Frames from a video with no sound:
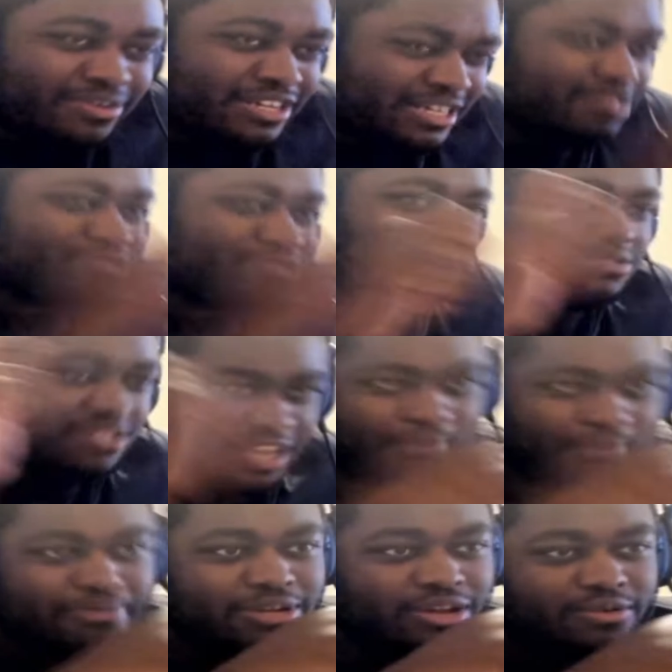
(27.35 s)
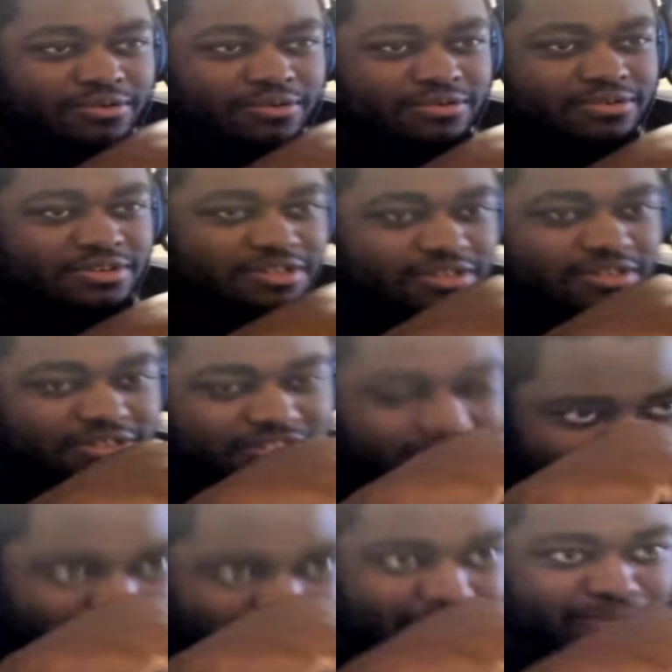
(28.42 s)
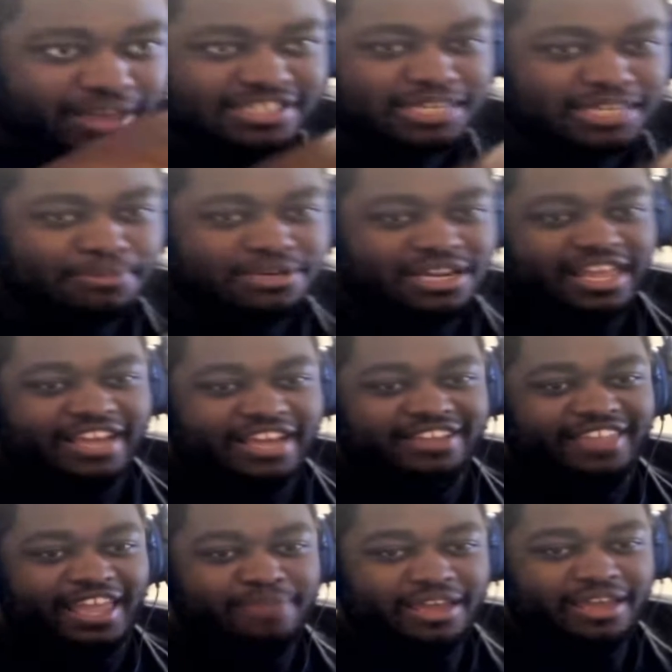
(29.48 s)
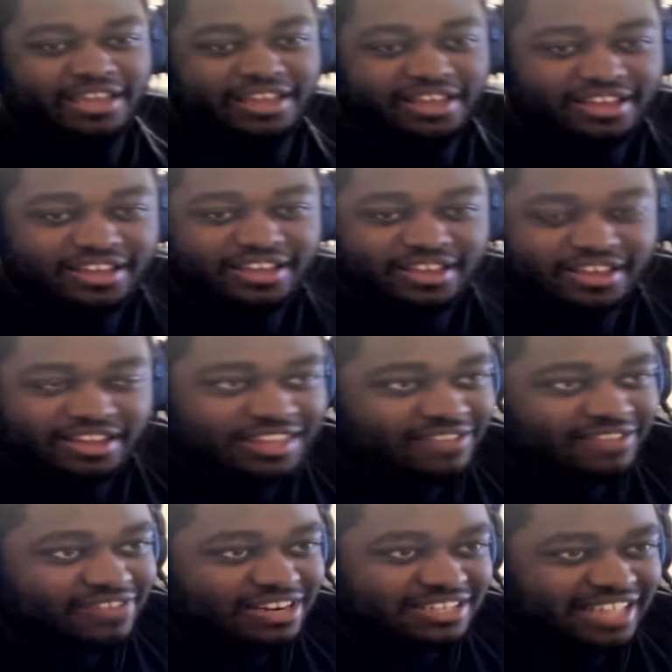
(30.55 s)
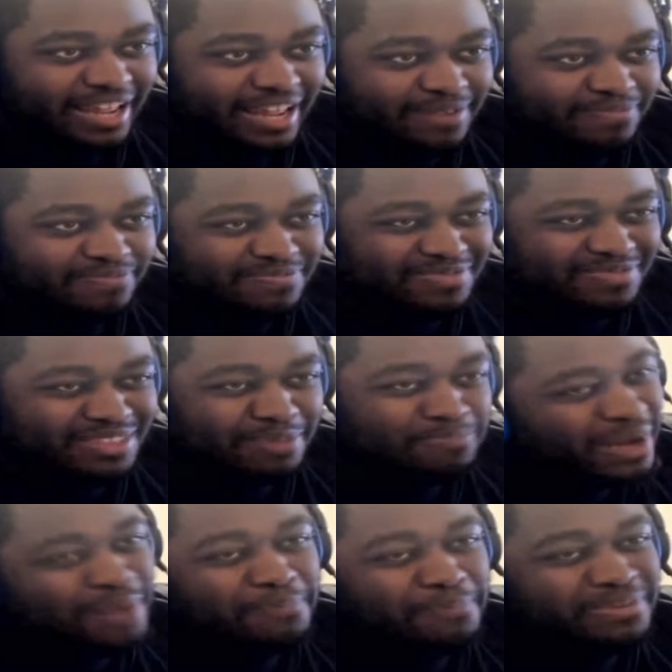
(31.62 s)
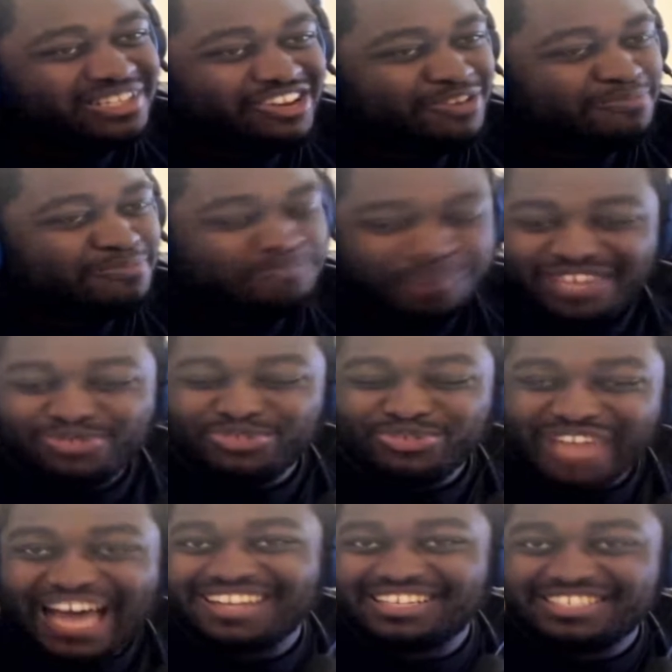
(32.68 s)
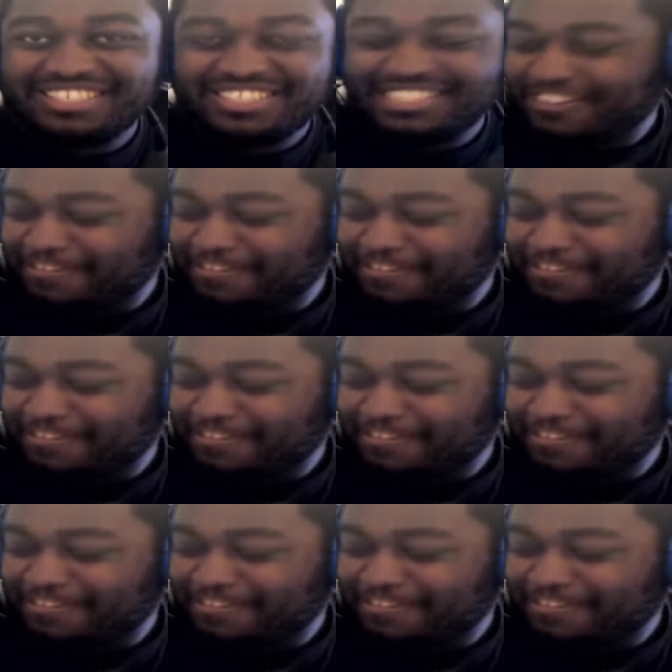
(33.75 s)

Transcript: Link in the description down below to the main man, Salmonella Academe, giving us the bombardier beetle knowledge.